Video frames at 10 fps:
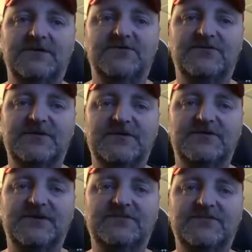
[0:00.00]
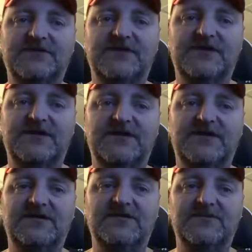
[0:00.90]
3 exams
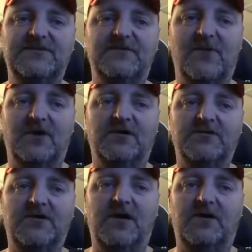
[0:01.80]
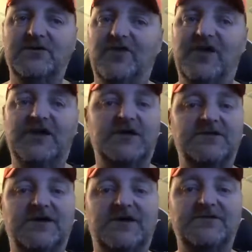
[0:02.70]
today, 3 tomorrow. Oh, good luck
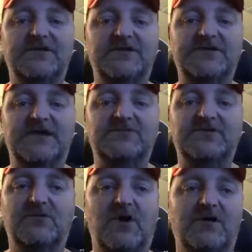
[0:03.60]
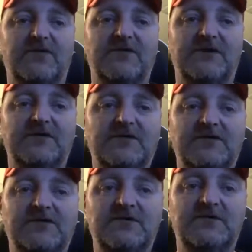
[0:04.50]
on your exams tomorrow there.
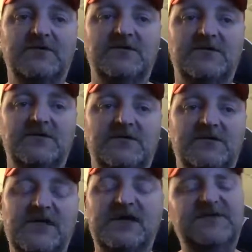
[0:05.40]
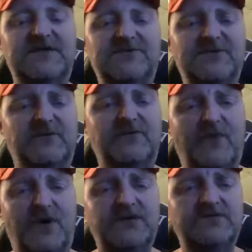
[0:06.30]
Yeah, exams are never
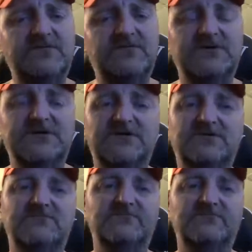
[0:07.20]
fun, I